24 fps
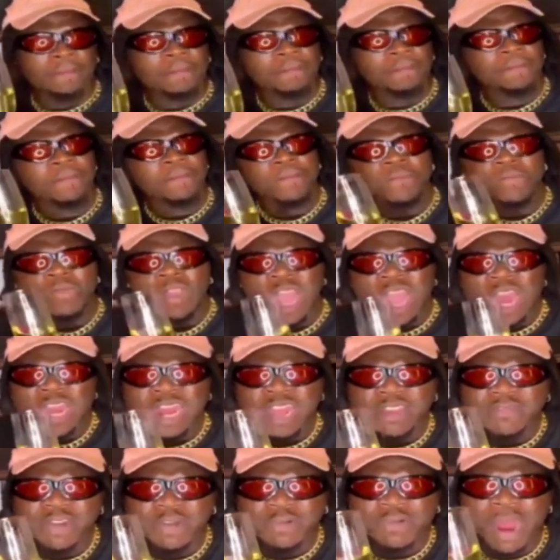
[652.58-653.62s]
big
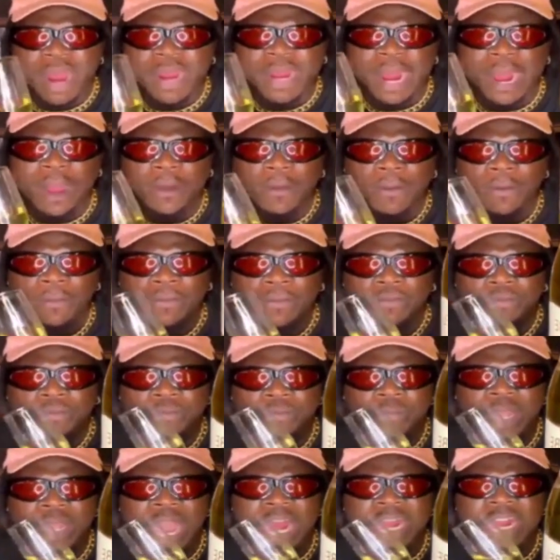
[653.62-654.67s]
out there? I
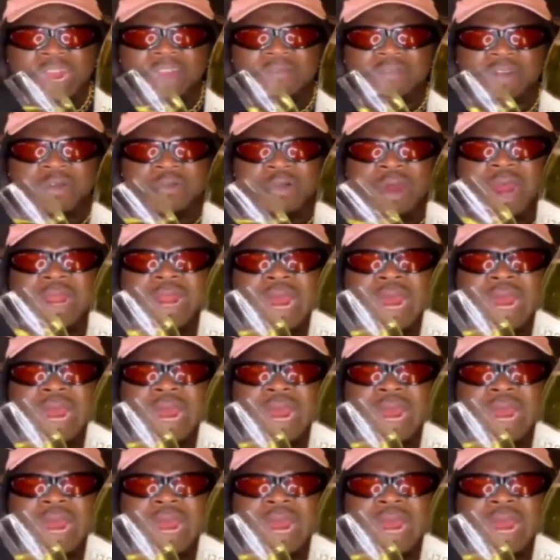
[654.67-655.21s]
never run out.